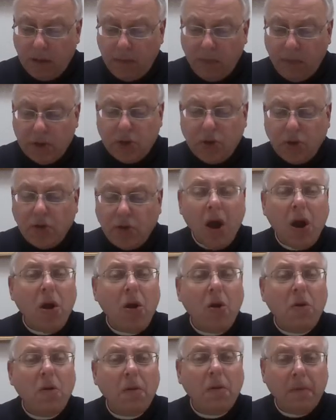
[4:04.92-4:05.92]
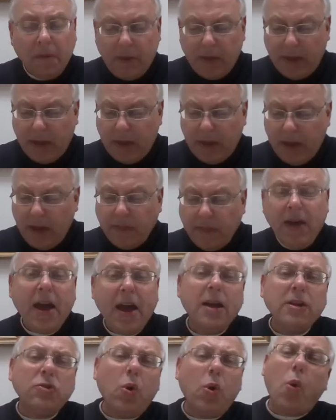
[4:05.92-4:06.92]
But you know,
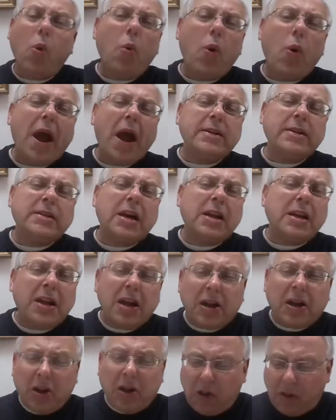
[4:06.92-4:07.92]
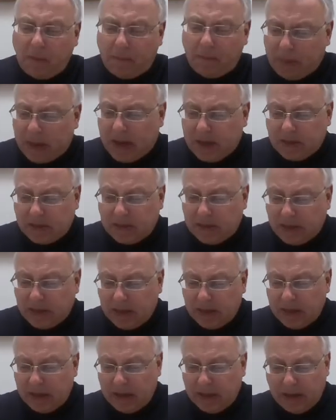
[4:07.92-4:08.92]
there's always a little bit
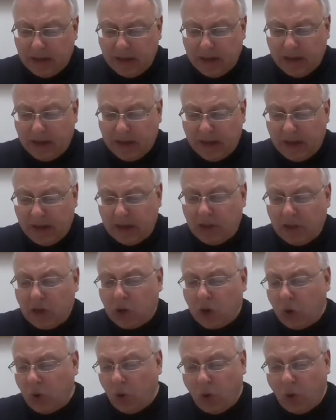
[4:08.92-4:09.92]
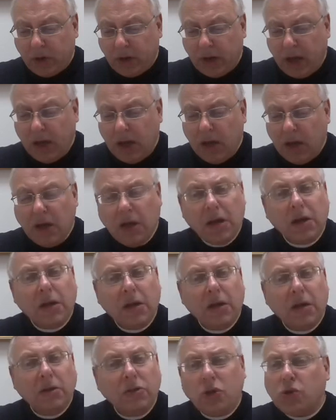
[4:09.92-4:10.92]
in the corner
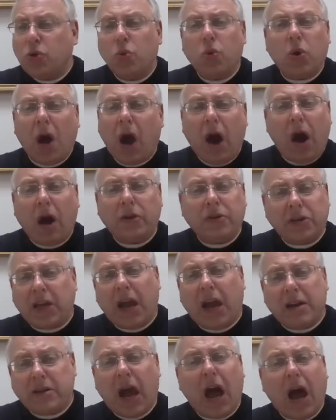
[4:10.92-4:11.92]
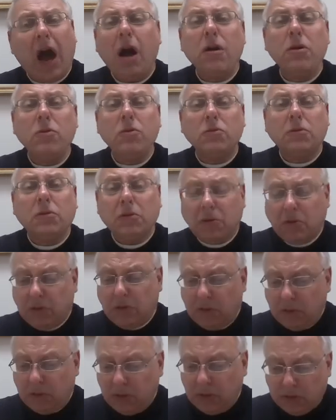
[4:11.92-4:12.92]
that you can't get out.
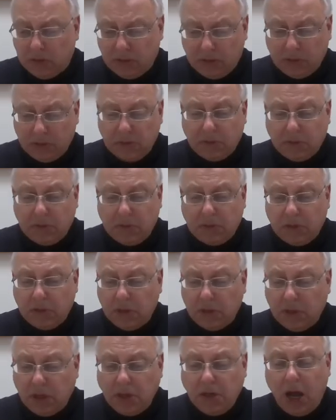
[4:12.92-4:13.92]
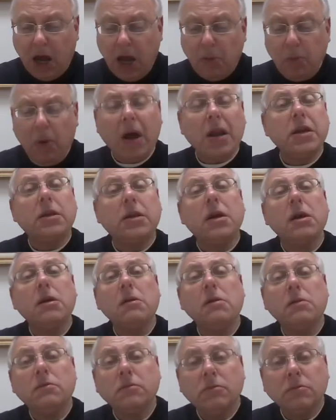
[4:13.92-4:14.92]
And I
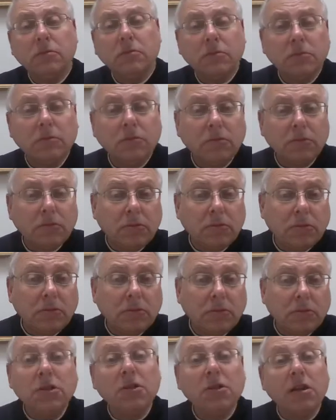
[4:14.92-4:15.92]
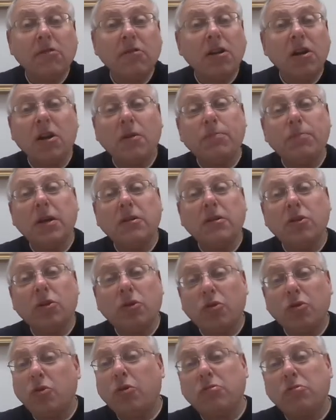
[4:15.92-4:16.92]
wonder, is there a little bit in the
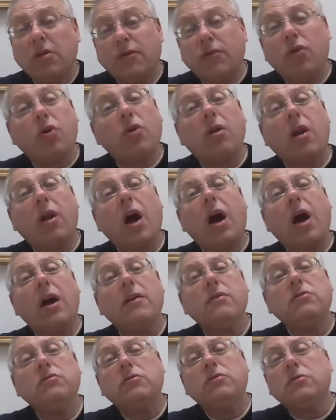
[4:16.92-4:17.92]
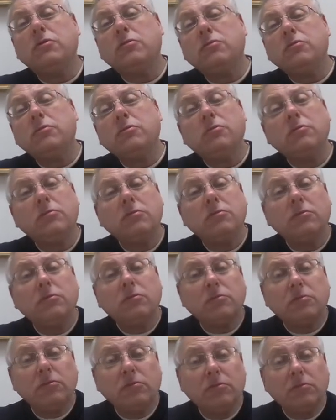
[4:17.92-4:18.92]
corner of your lives?
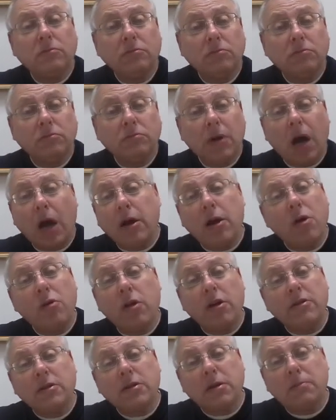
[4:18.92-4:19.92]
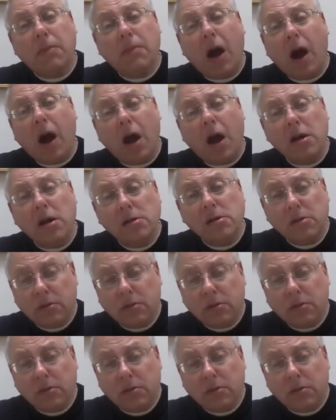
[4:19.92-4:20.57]
I know there is in mine.